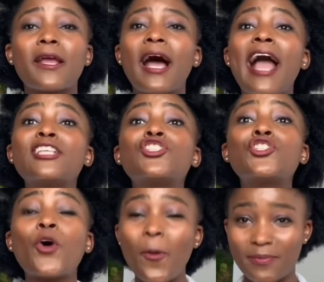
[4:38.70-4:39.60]
I
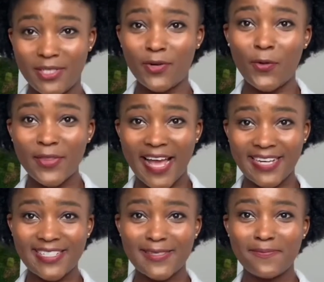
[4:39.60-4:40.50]
stopped all
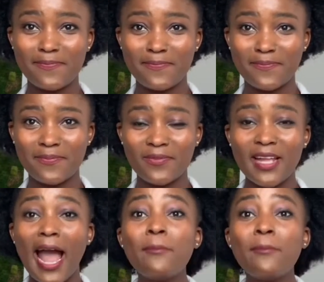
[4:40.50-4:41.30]
that.